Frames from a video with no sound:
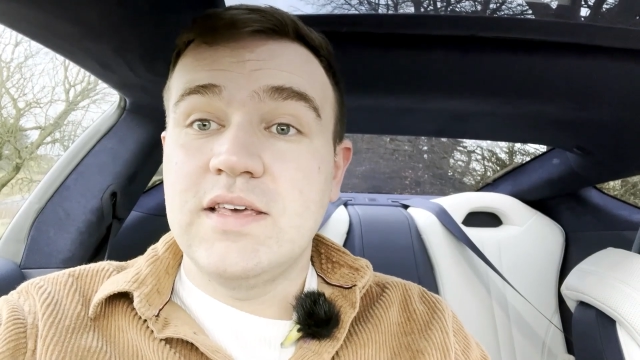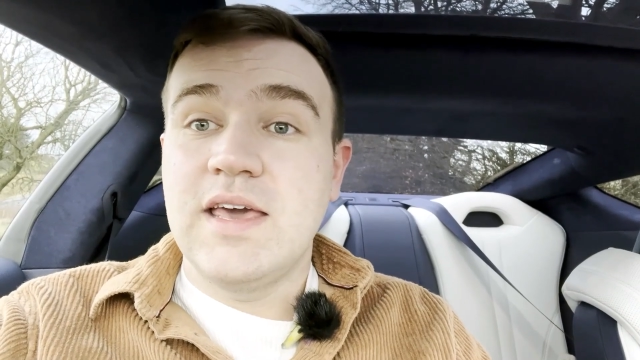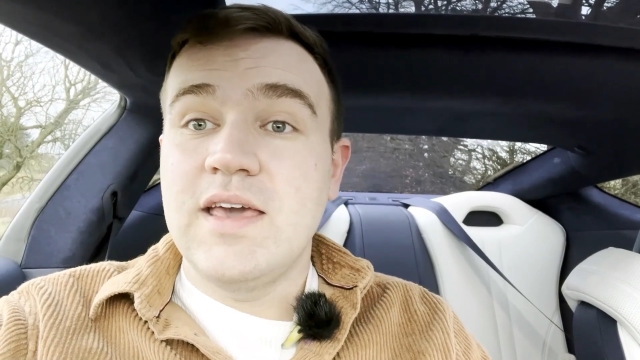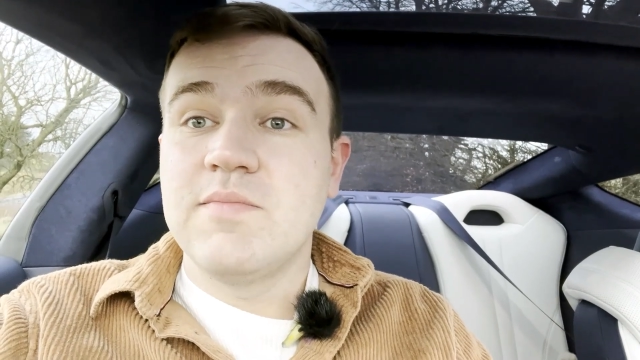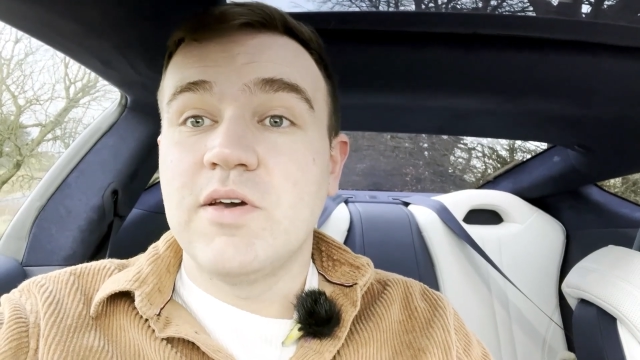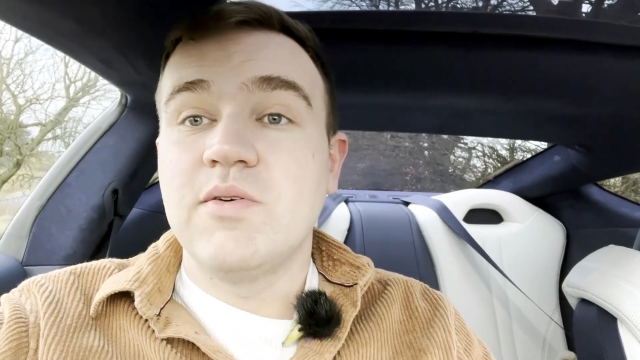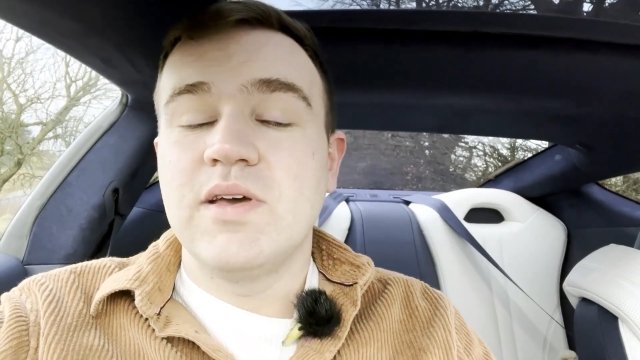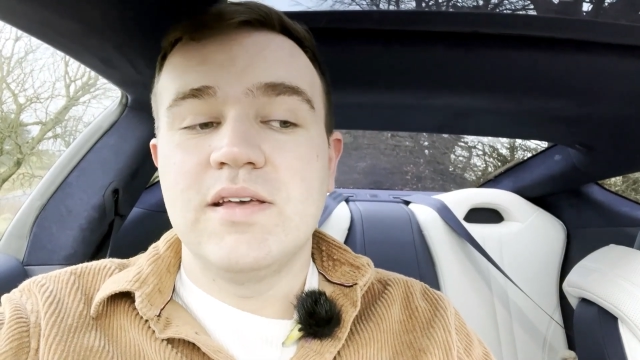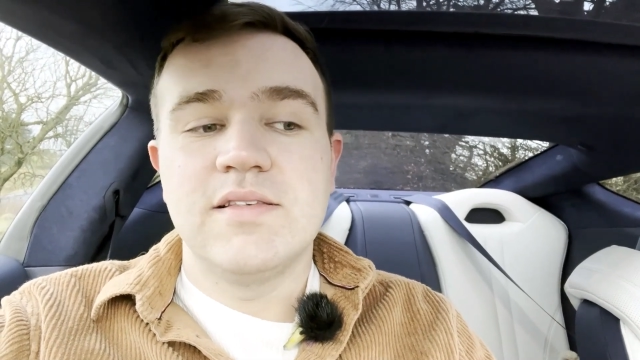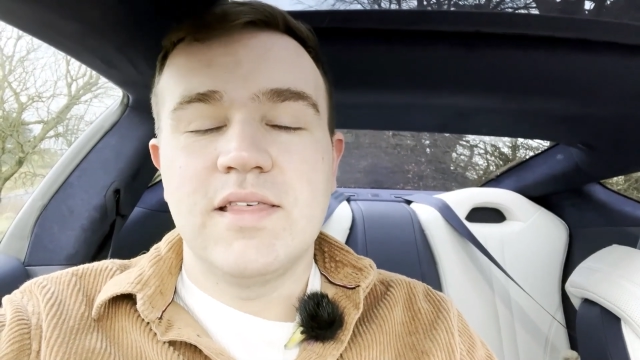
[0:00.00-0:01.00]
came out
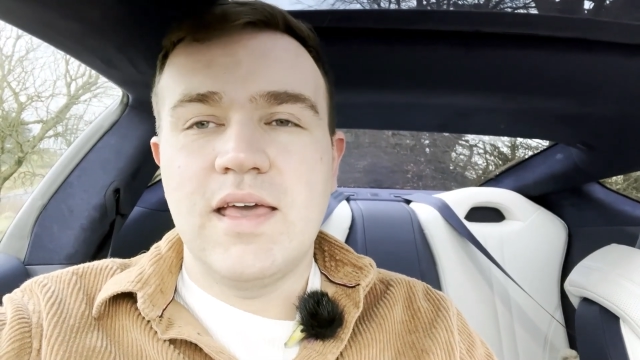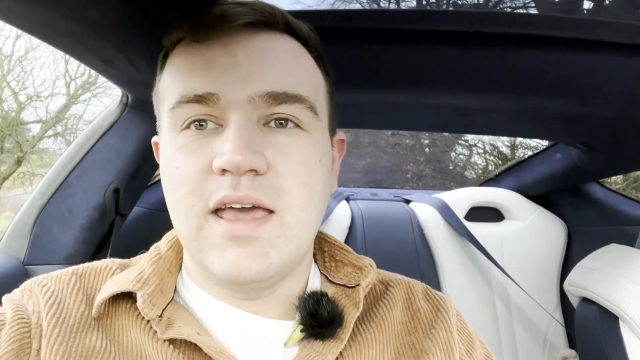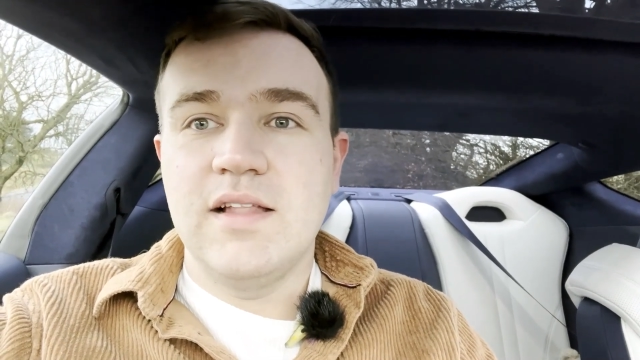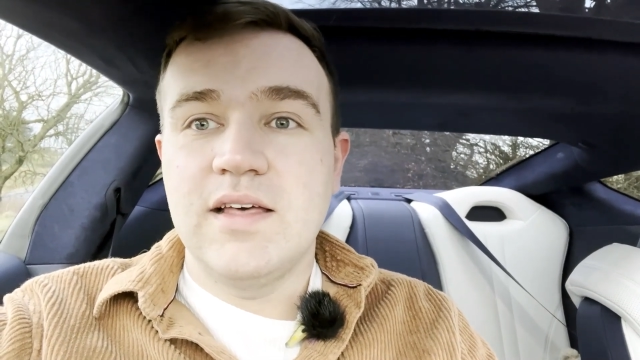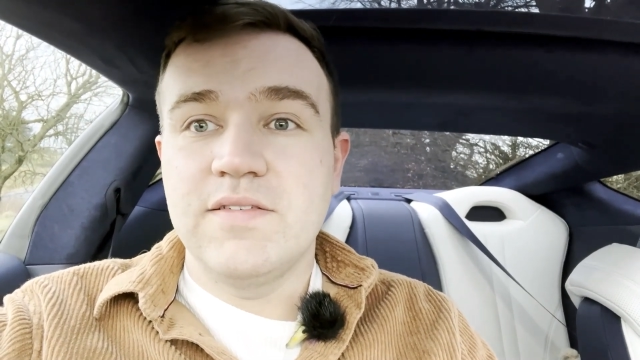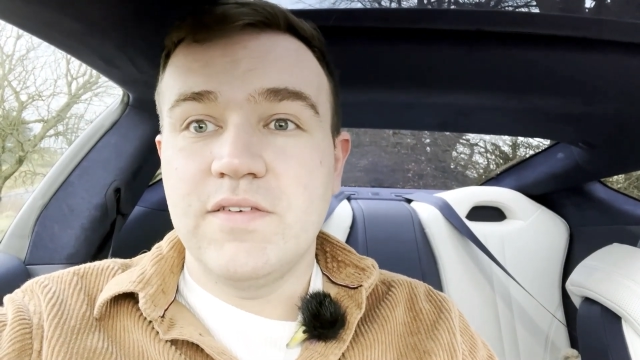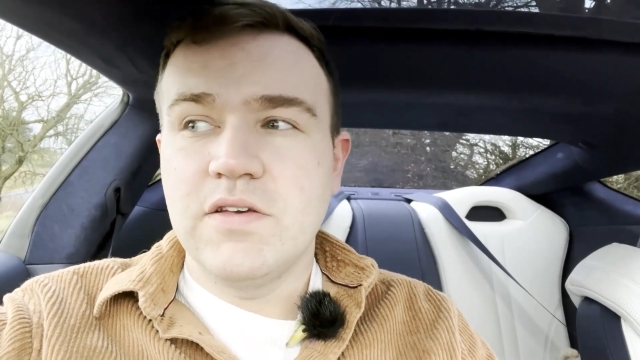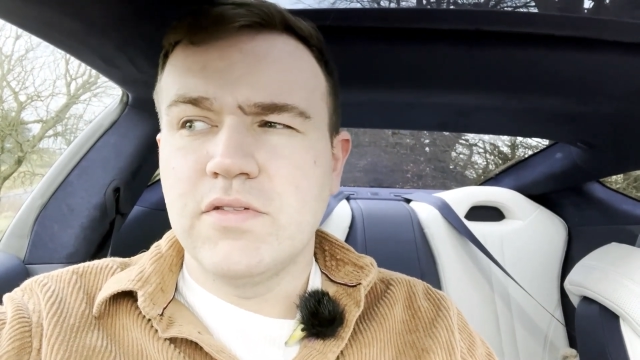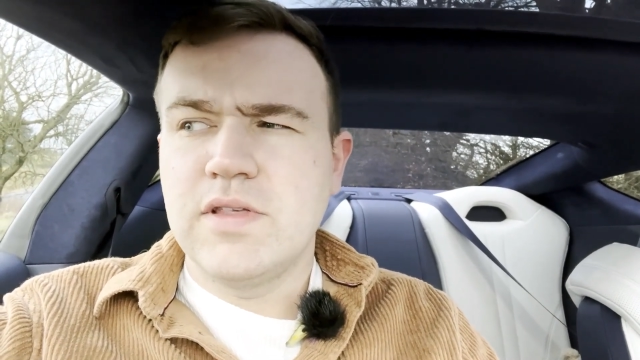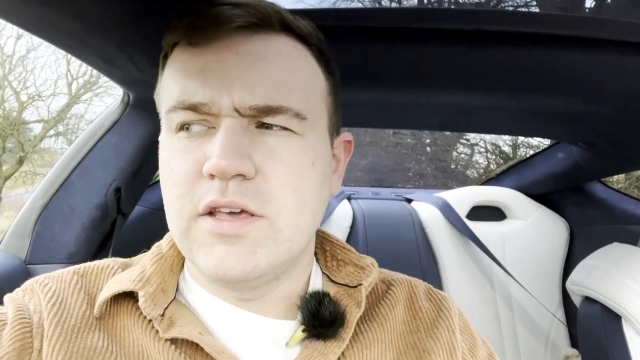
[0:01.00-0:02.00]
as the
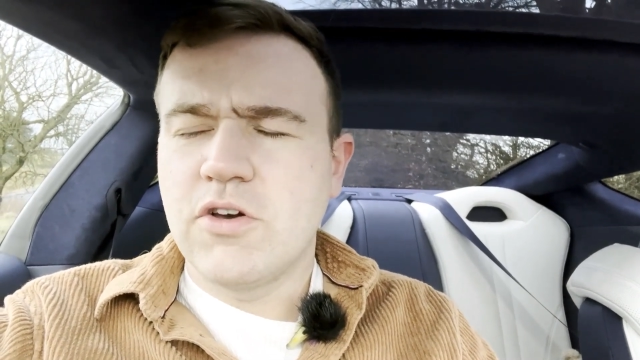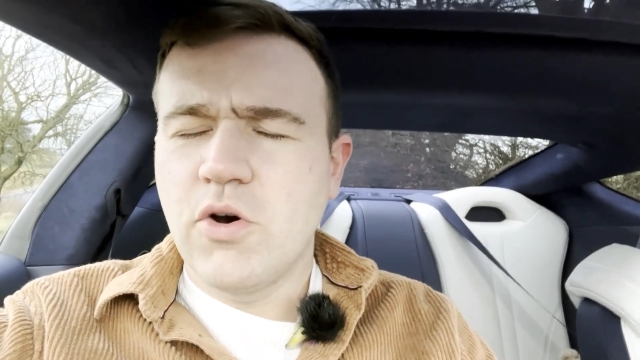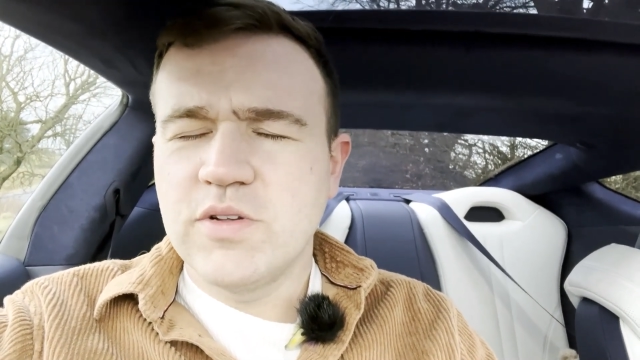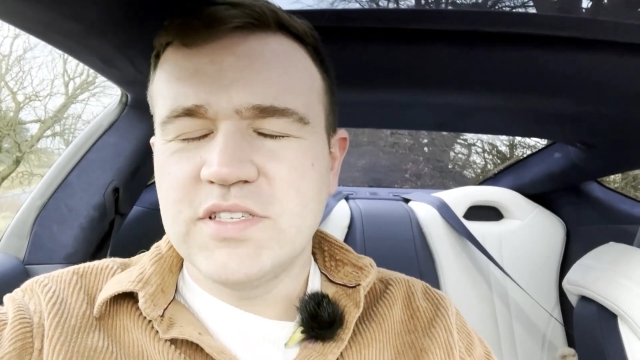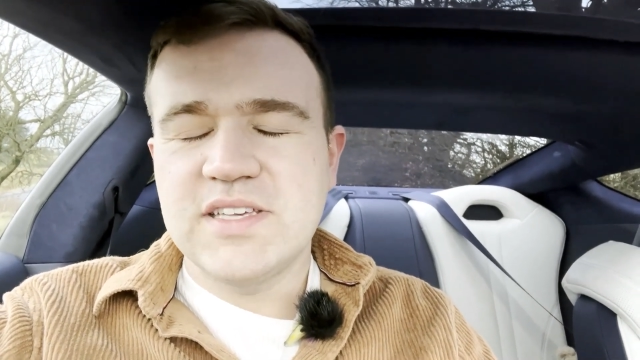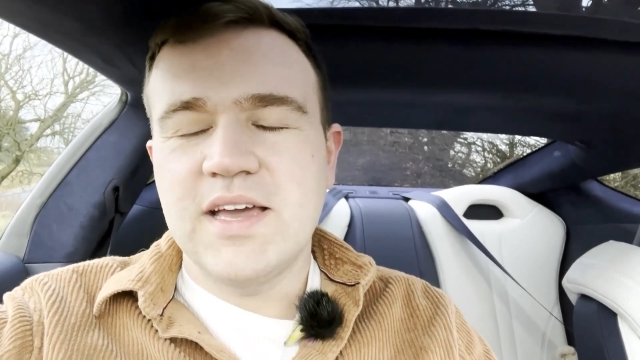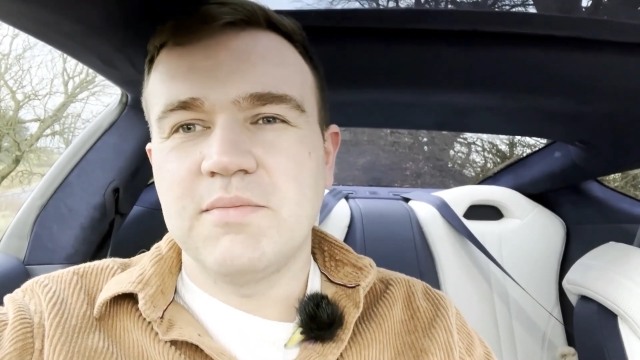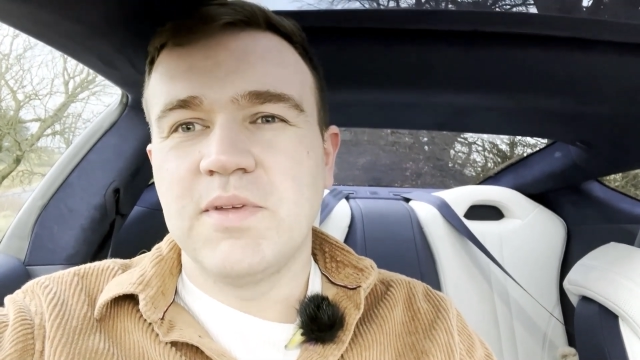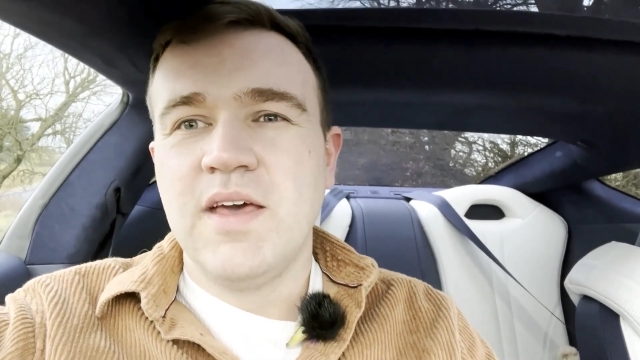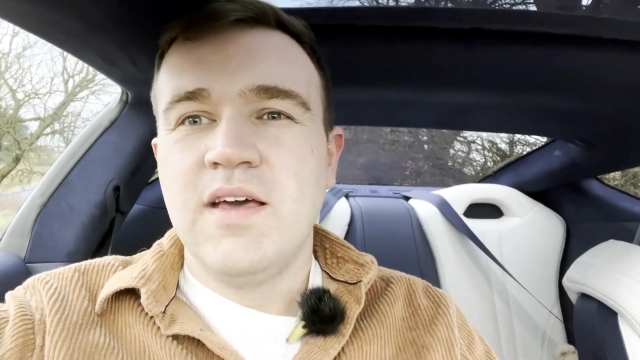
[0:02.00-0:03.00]
LFLC concept,